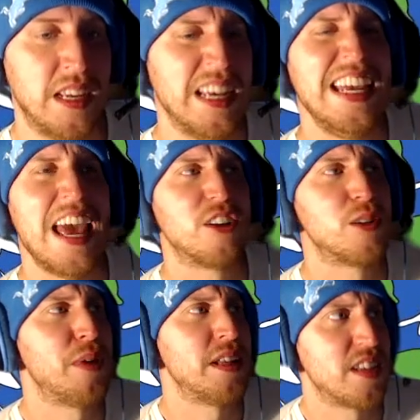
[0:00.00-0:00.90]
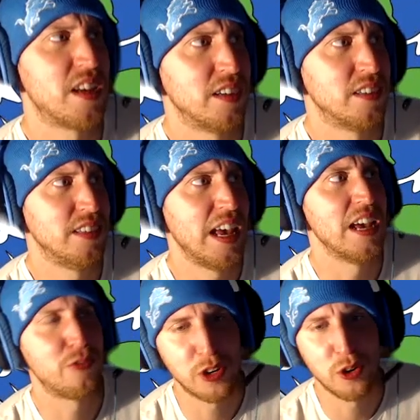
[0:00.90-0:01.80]
Yeah, it depends on
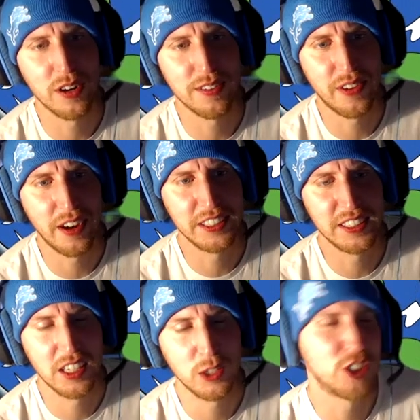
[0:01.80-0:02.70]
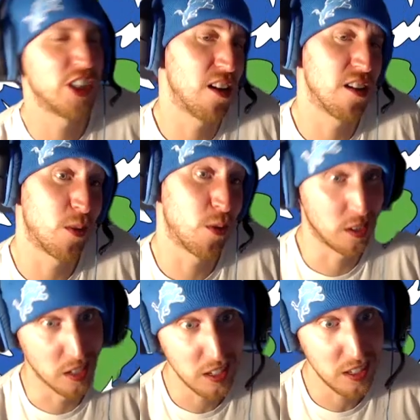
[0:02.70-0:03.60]
if we're going on a fire sale, which I don't think
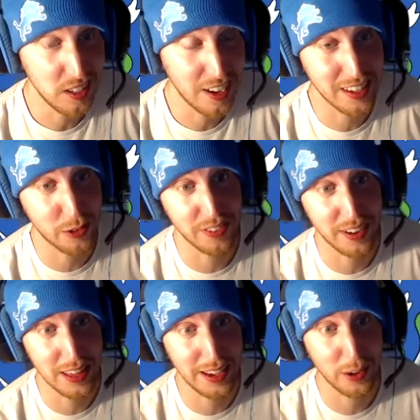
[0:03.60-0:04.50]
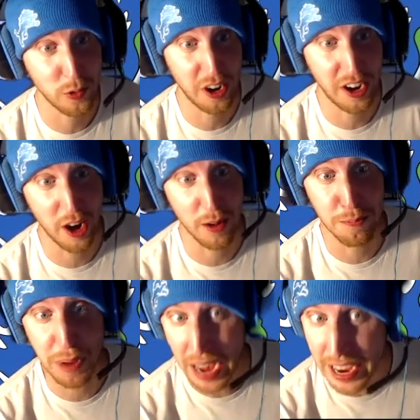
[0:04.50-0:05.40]
we're gonna. I think we're anything we are
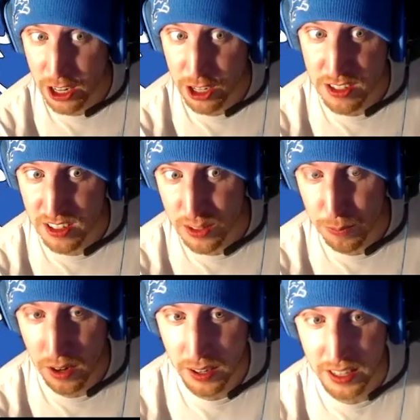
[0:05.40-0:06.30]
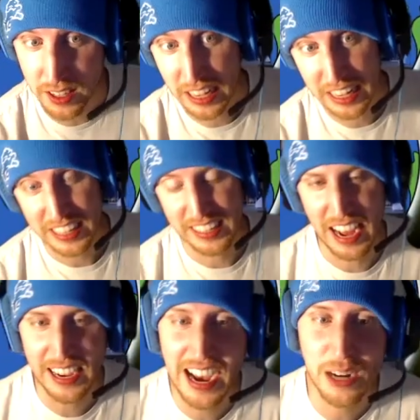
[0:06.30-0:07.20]
buyers in this market.
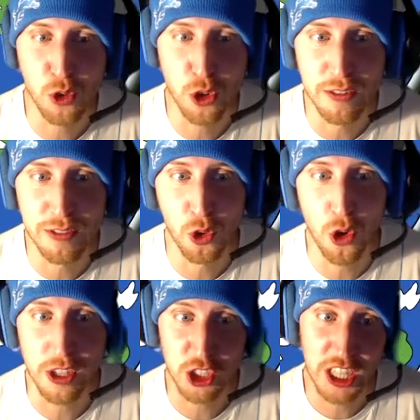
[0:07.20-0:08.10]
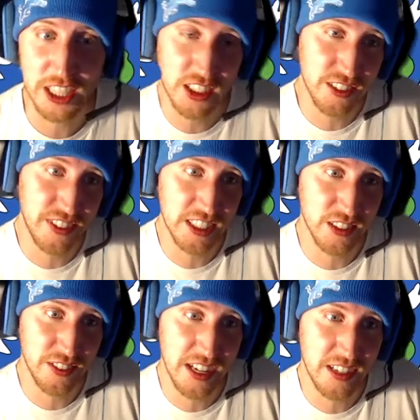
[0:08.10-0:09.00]
Knock on wood for the Jets
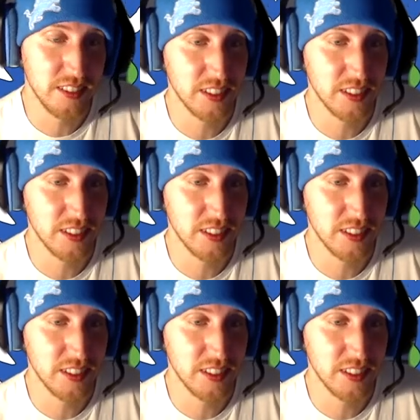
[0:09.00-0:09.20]
defensive end.